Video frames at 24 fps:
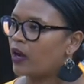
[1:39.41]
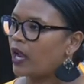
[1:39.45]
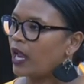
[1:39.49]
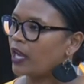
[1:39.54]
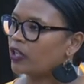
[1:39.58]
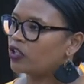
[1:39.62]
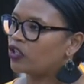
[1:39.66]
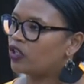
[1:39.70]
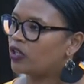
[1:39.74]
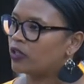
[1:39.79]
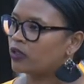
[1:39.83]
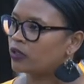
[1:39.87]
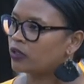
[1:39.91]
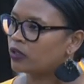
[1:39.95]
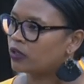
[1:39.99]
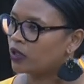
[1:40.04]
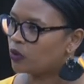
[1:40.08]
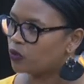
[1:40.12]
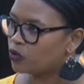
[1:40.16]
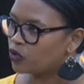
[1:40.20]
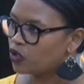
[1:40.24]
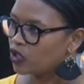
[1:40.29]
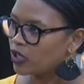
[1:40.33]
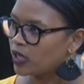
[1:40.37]
actually
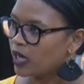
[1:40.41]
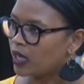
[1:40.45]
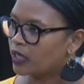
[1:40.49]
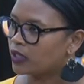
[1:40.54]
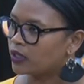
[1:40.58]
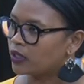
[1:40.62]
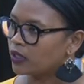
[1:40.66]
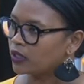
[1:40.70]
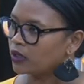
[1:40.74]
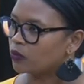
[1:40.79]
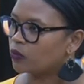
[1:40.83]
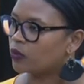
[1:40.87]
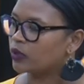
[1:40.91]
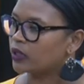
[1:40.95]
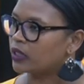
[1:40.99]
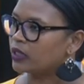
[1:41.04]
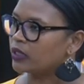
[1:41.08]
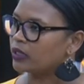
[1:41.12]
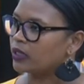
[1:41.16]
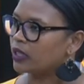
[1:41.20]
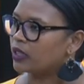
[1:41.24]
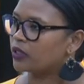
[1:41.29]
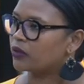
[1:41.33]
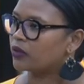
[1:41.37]
associated with
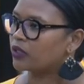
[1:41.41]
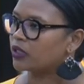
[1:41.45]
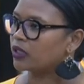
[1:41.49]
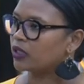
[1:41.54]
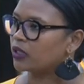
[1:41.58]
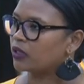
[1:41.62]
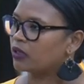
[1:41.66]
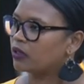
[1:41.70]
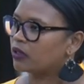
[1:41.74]
integrity.